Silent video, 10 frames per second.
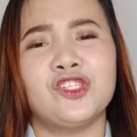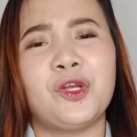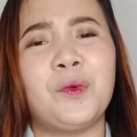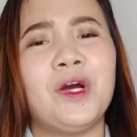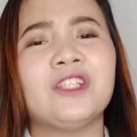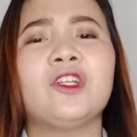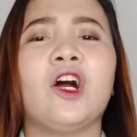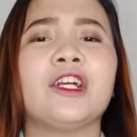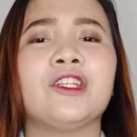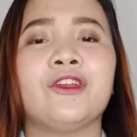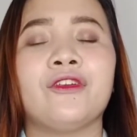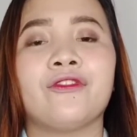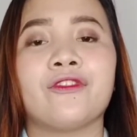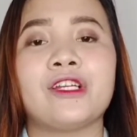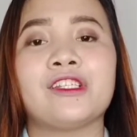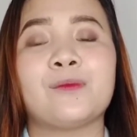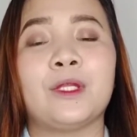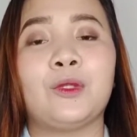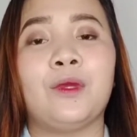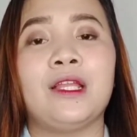So what are the difference
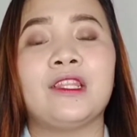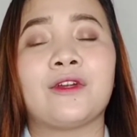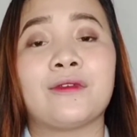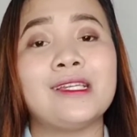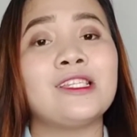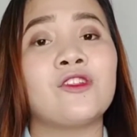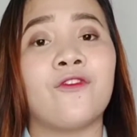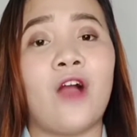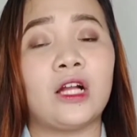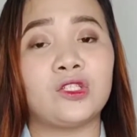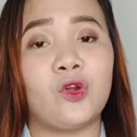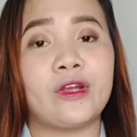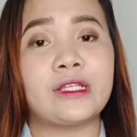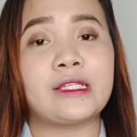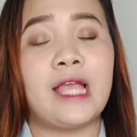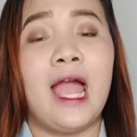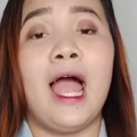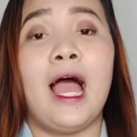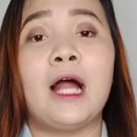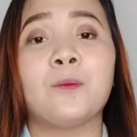between the risk factors
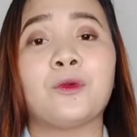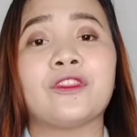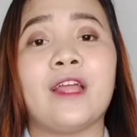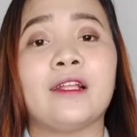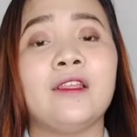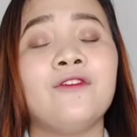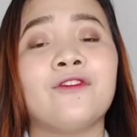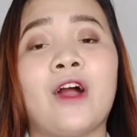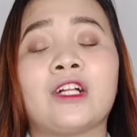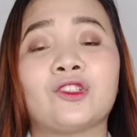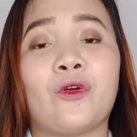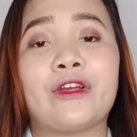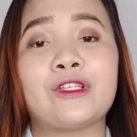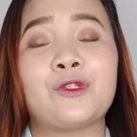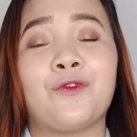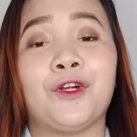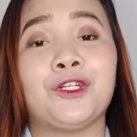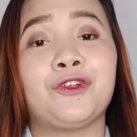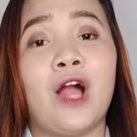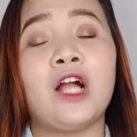and protective factors
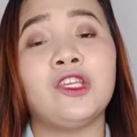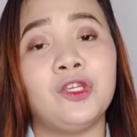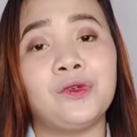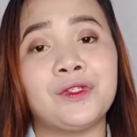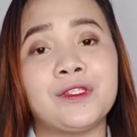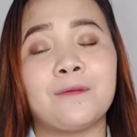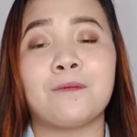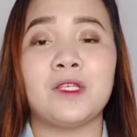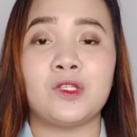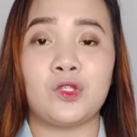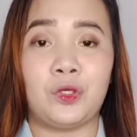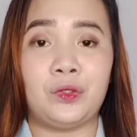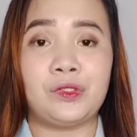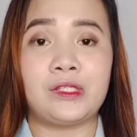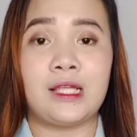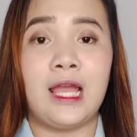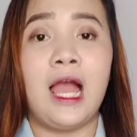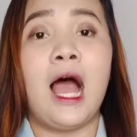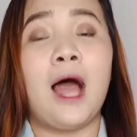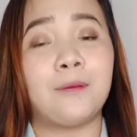for drug use, misuse,
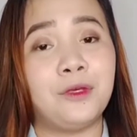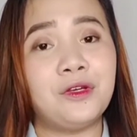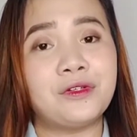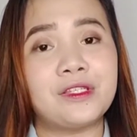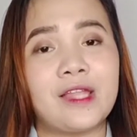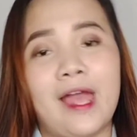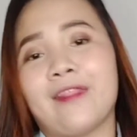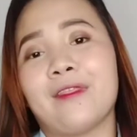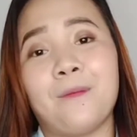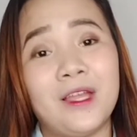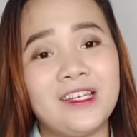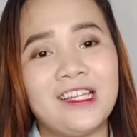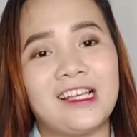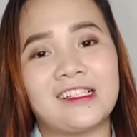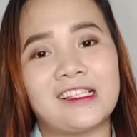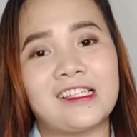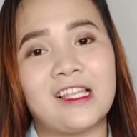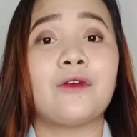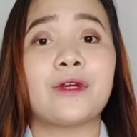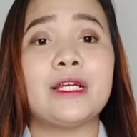abuse, and dependence?
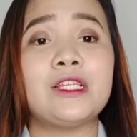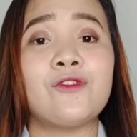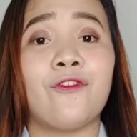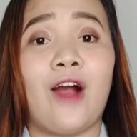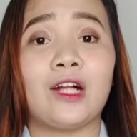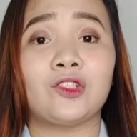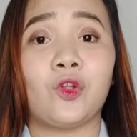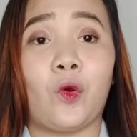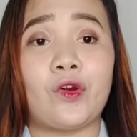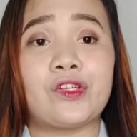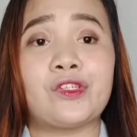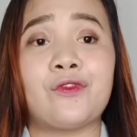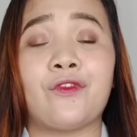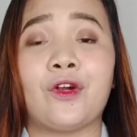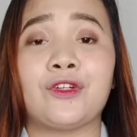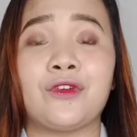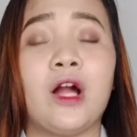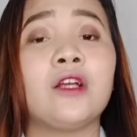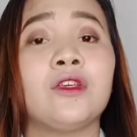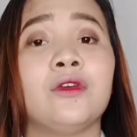So risk factors for
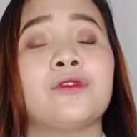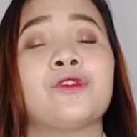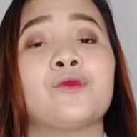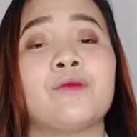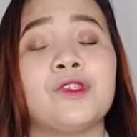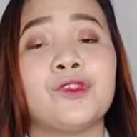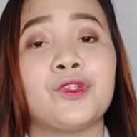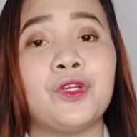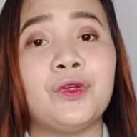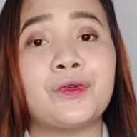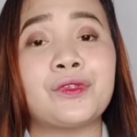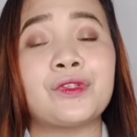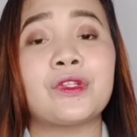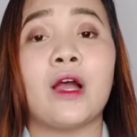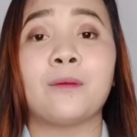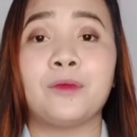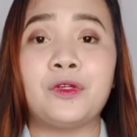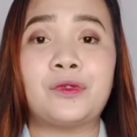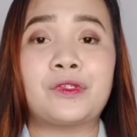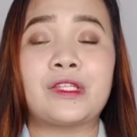drug use, misuse,
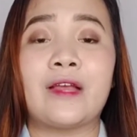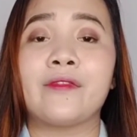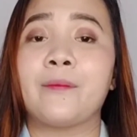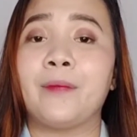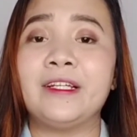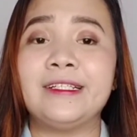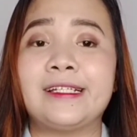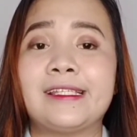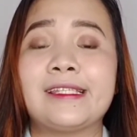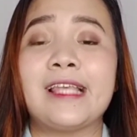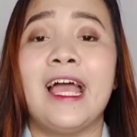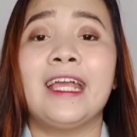abuse, and dependence